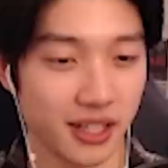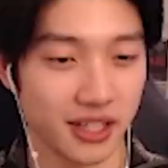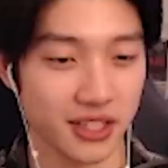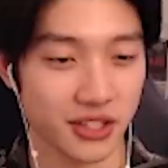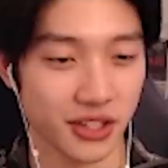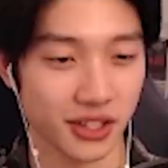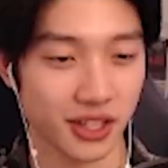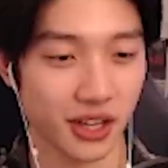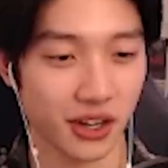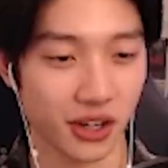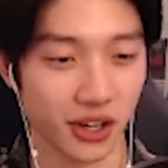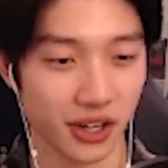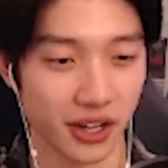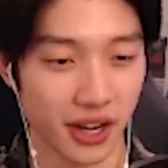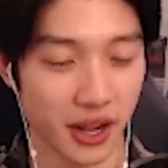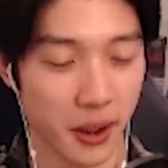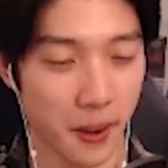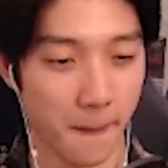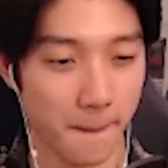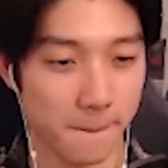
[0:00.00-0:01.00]
It's not that hard.
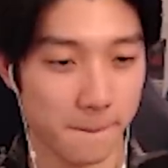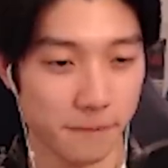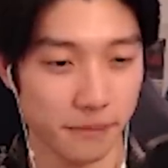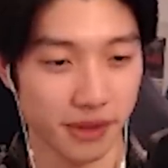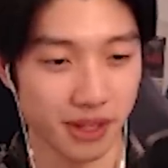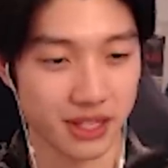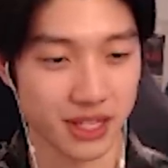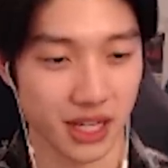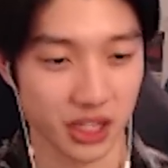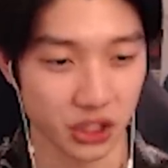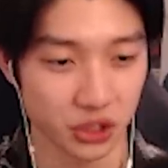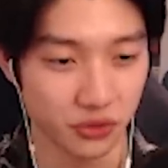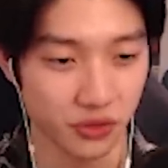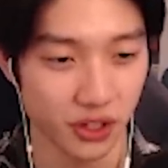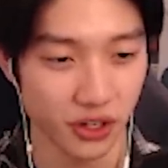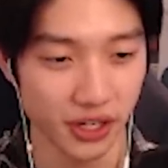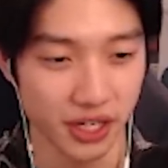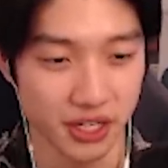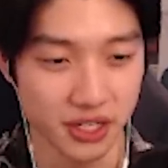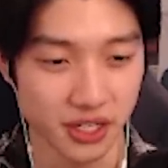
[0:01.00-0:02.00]
It's actually
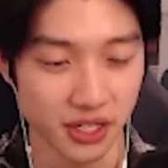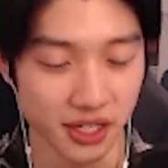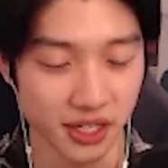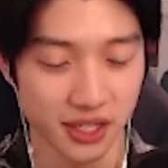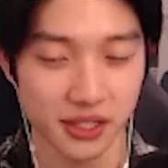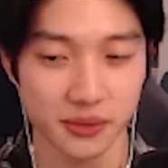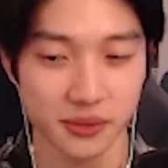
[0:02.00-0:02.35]
very easy.